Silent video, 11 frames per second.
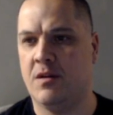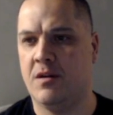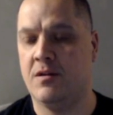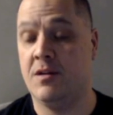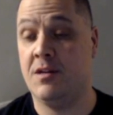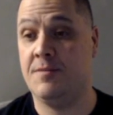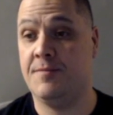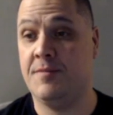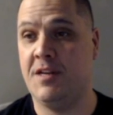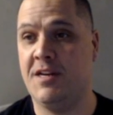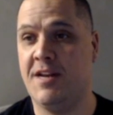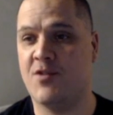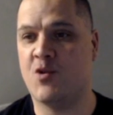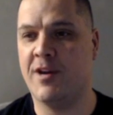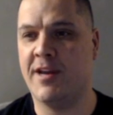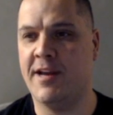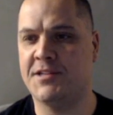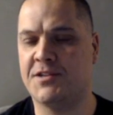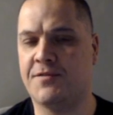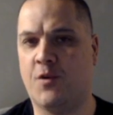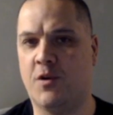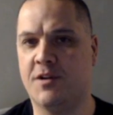Well, he didn't have a quick answer
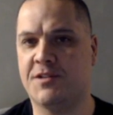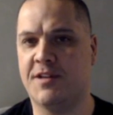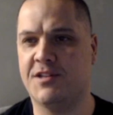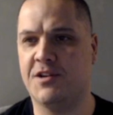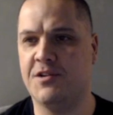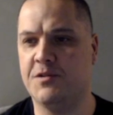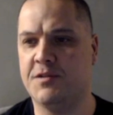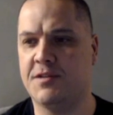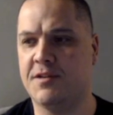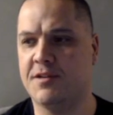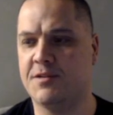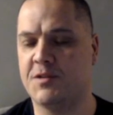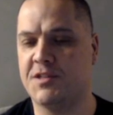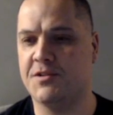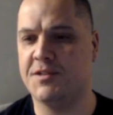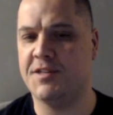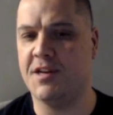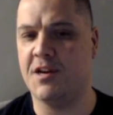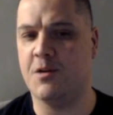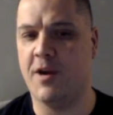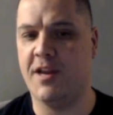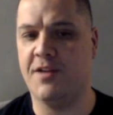for it, so that's good news, because we're still sitting here
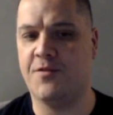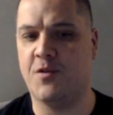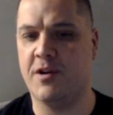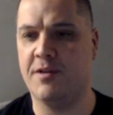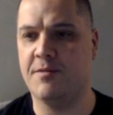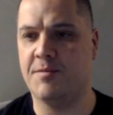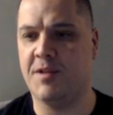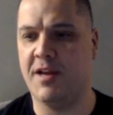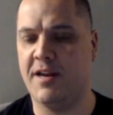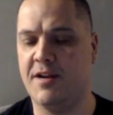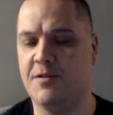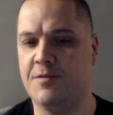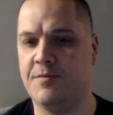waiting for him to play it out.